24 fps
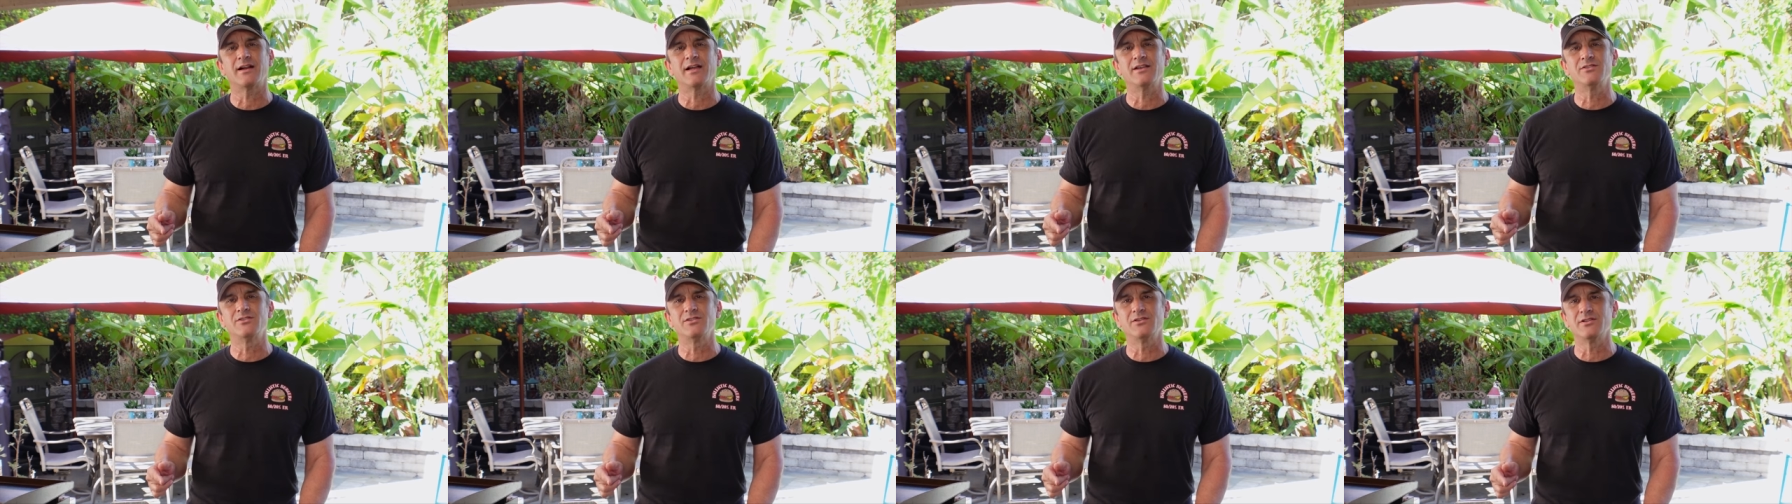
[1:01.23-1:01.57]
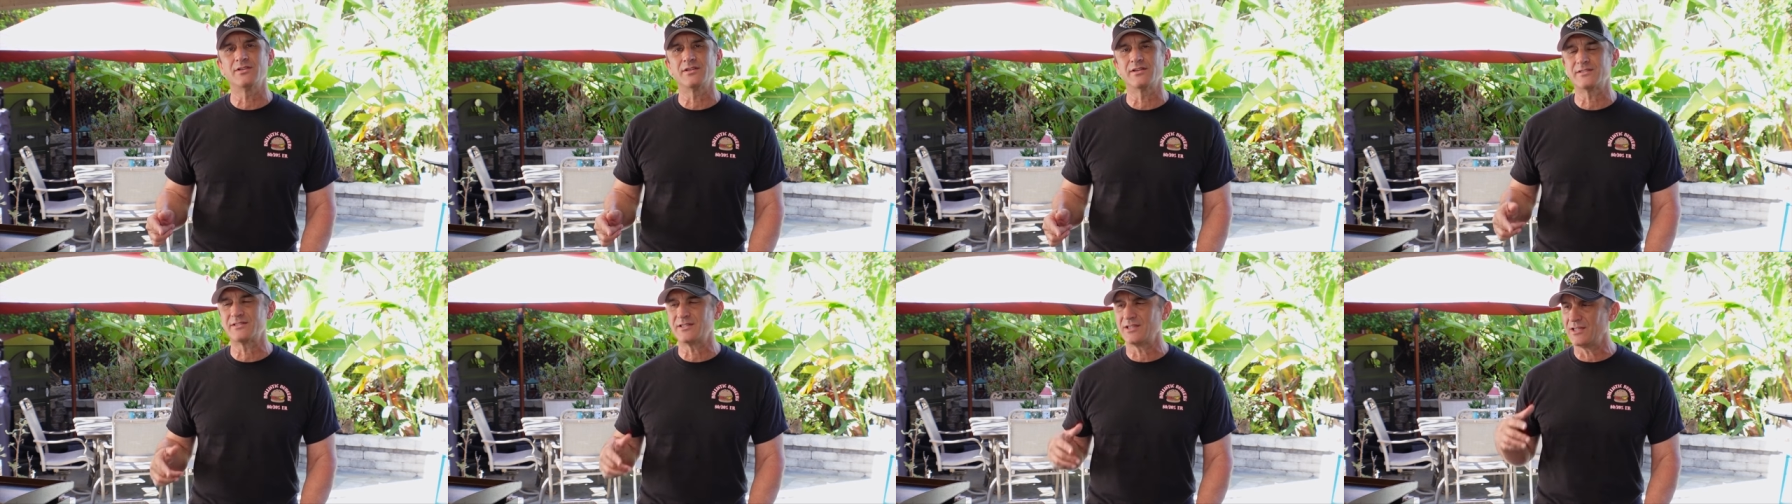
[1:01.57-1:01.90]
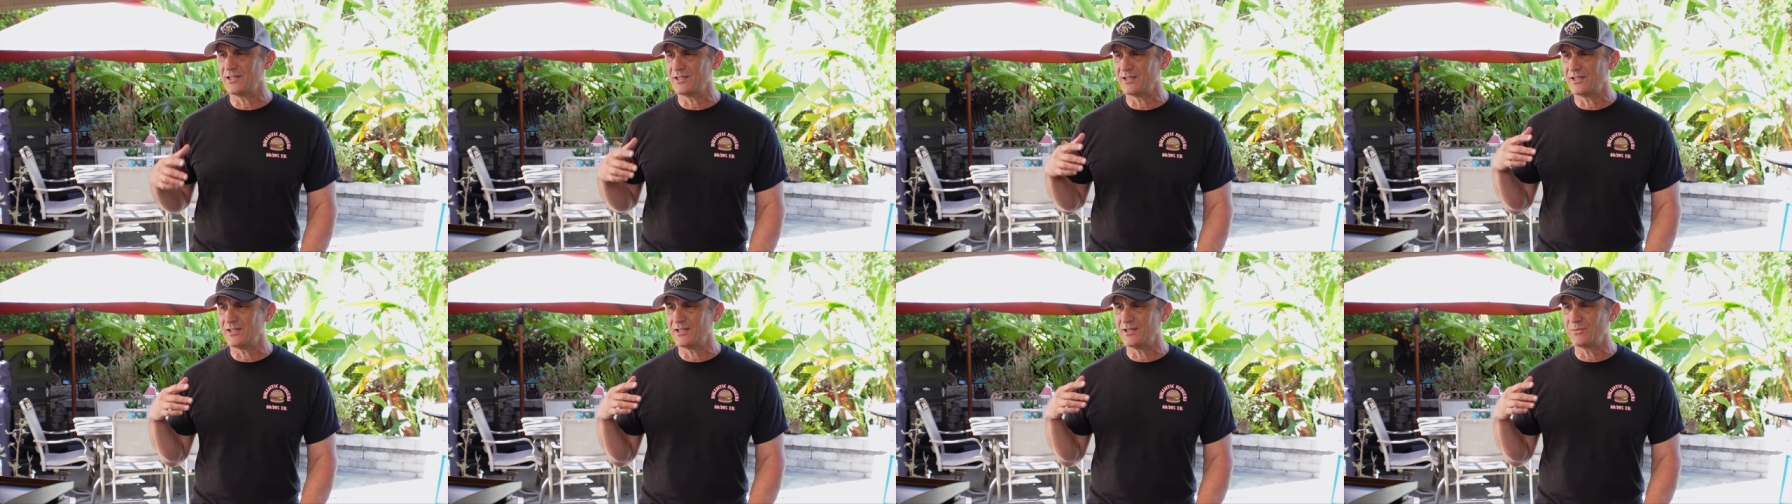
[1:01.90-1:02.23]
I do this.
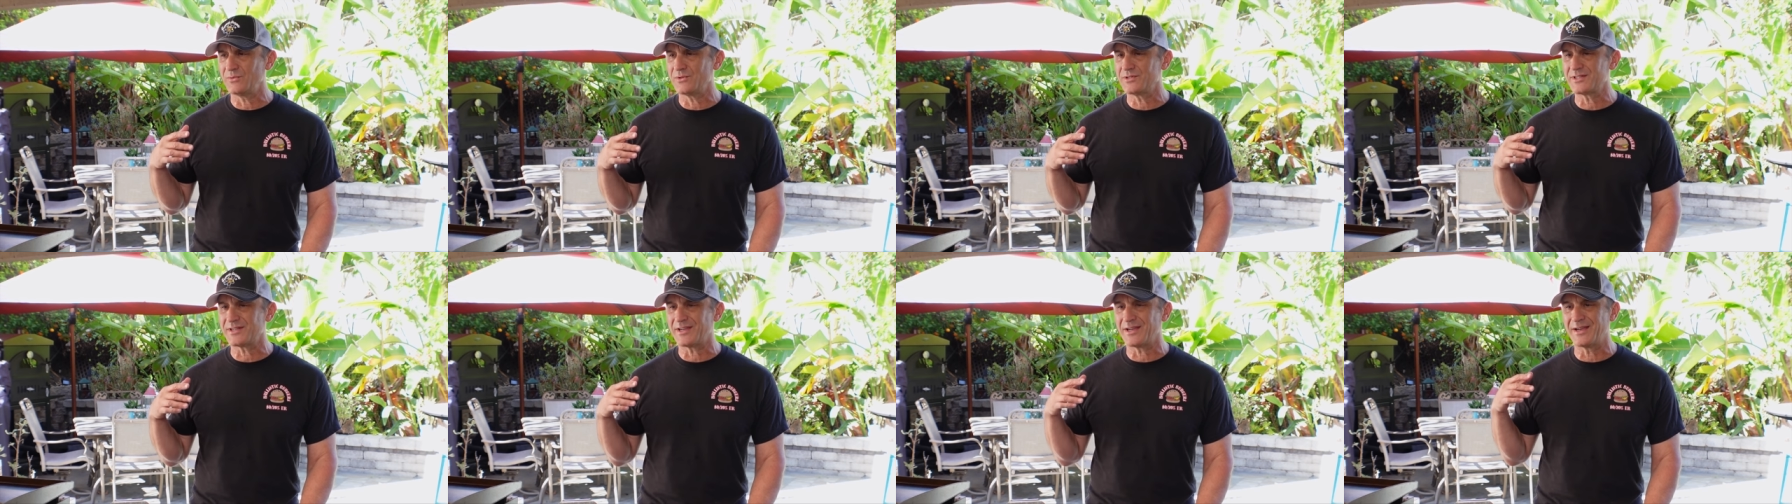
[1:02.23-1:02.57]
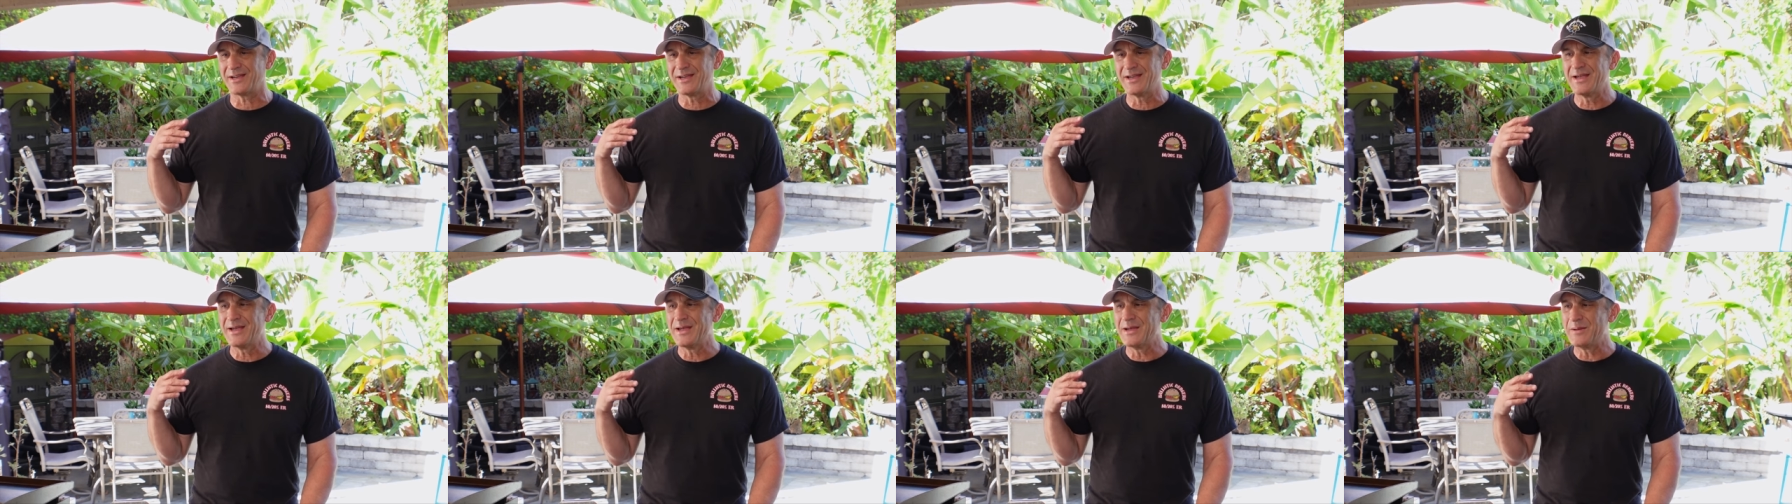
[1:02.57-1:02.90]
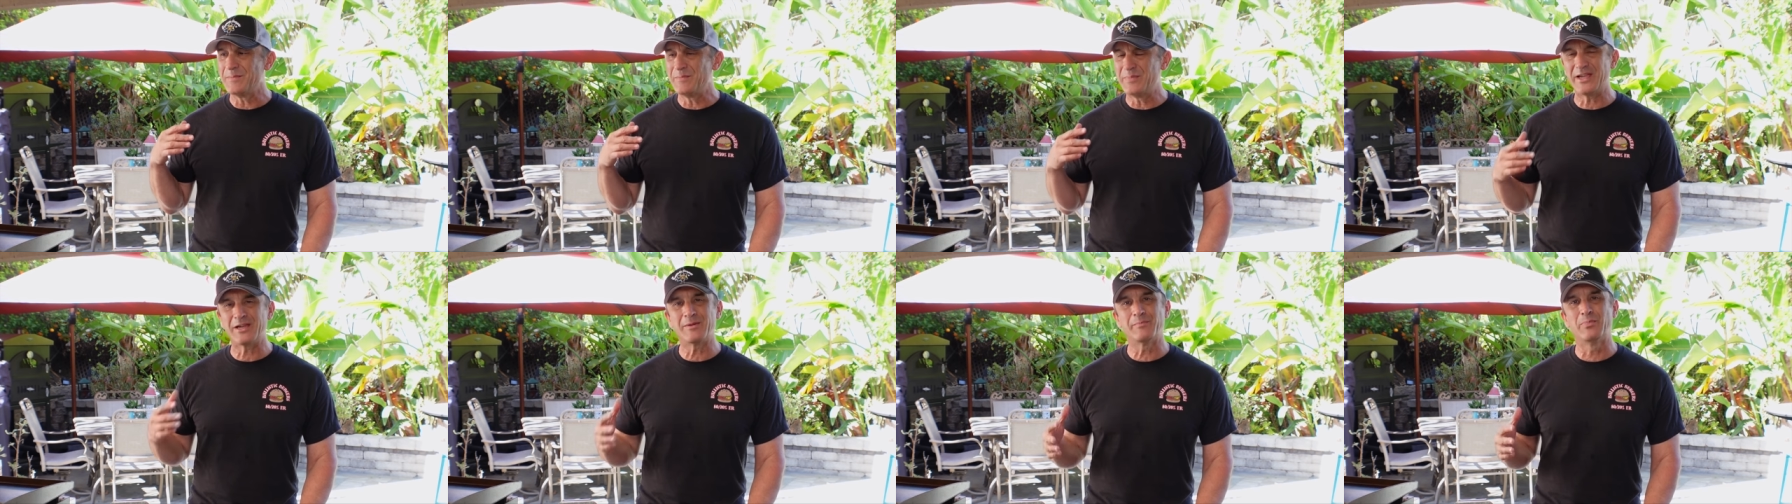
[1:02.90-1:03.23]
He was a
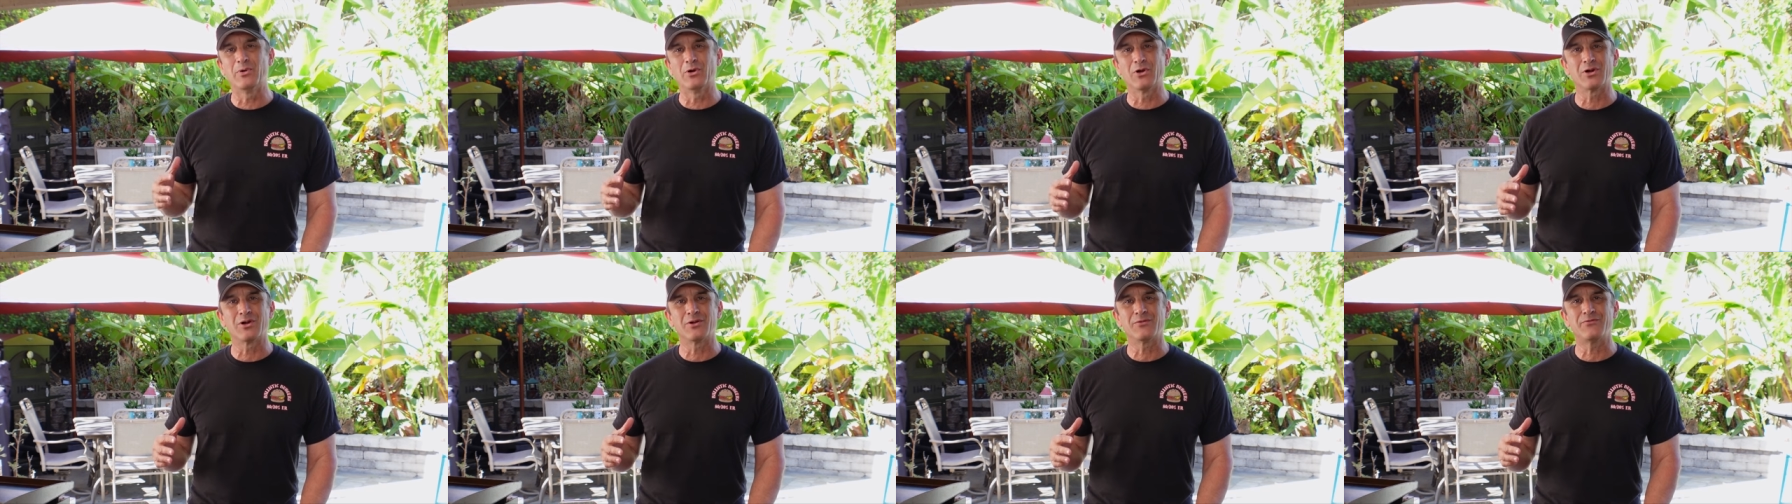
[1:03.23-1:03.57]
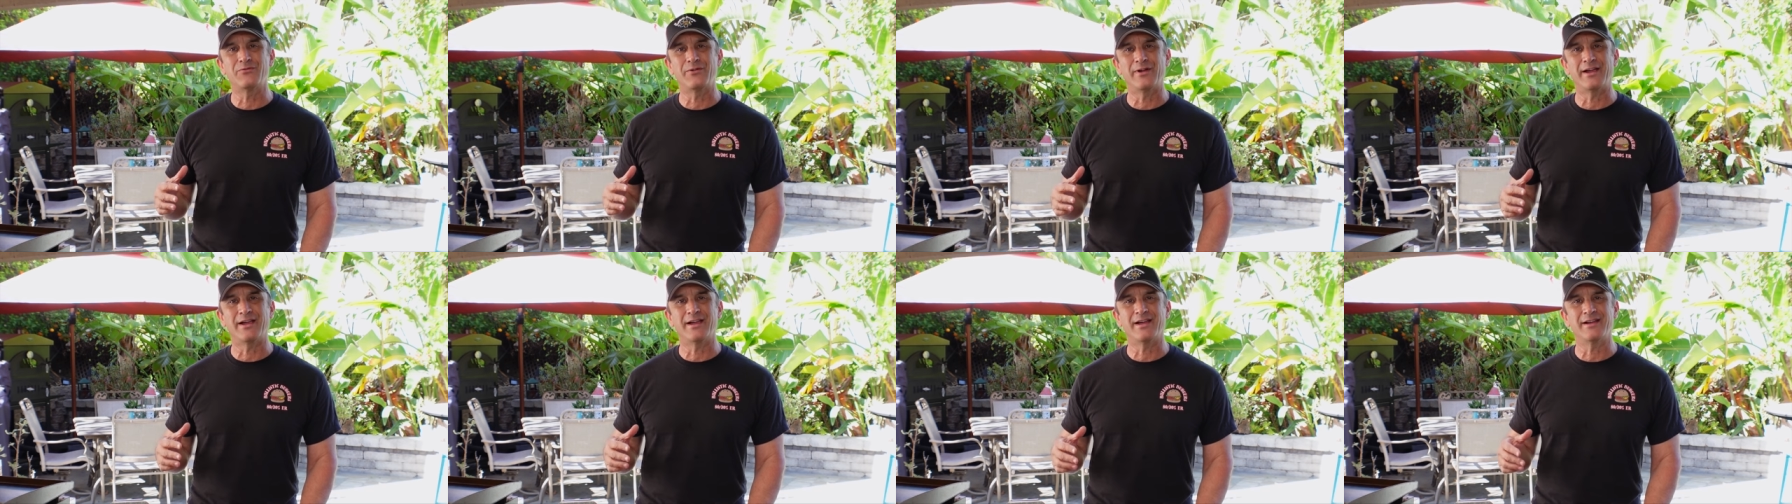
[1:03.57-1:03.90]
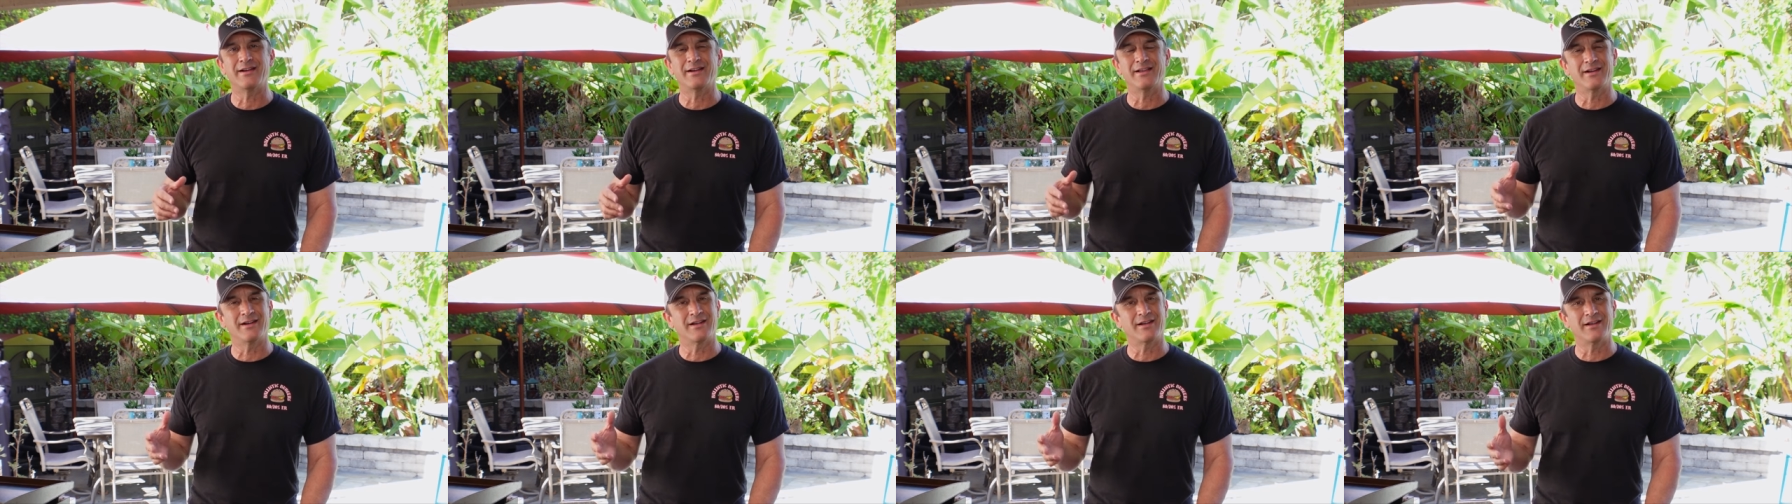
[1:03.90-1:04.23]
big burger fan
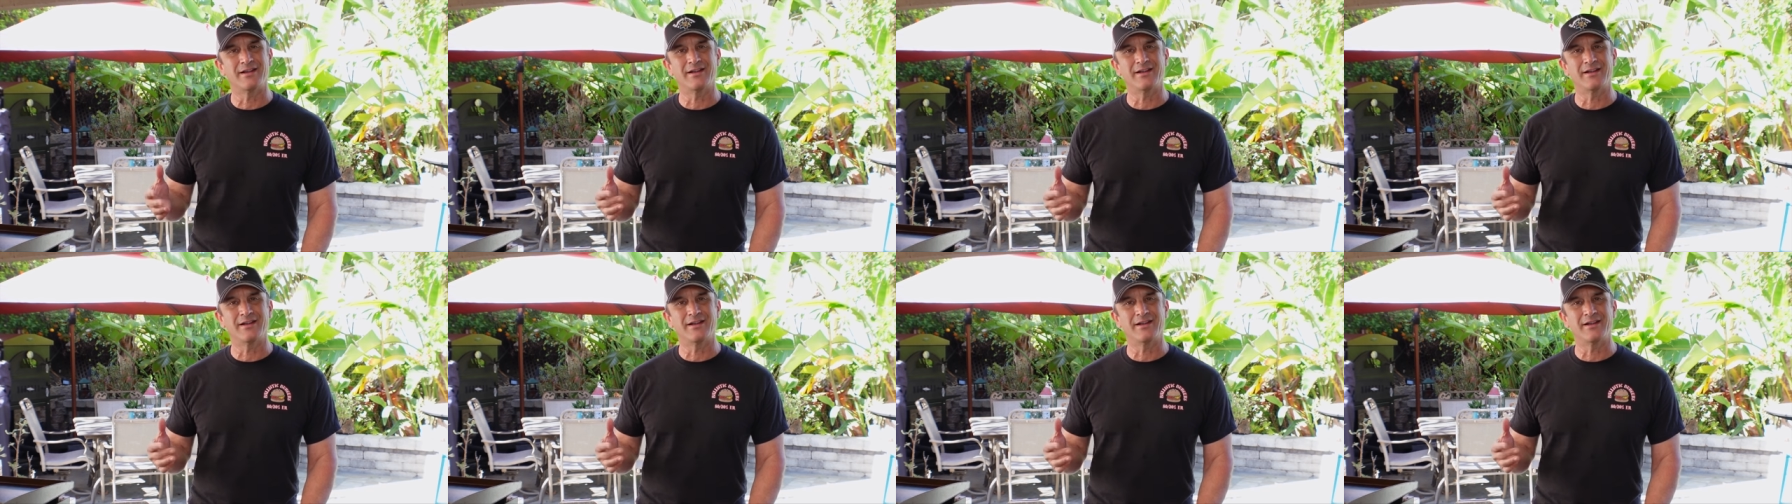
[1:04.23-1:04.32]
and